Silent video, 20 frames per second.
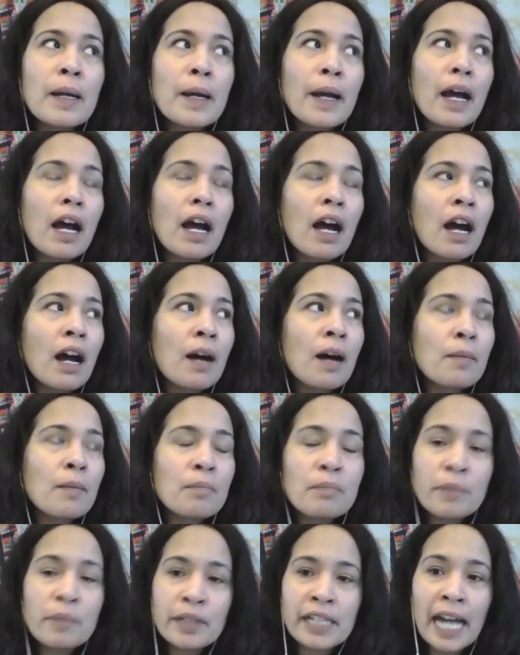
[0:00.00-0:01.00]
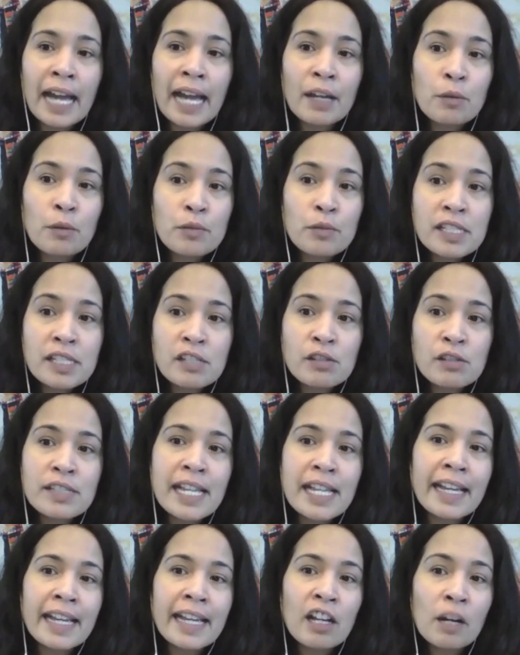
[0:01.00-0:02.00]
But I was still
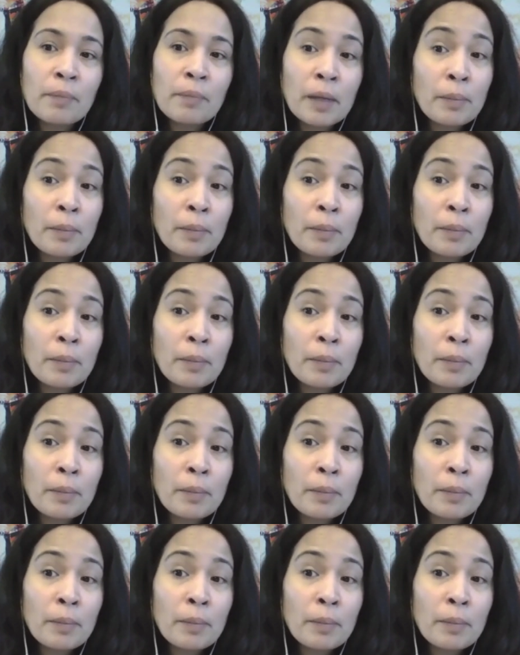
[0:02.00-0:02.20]
taking on my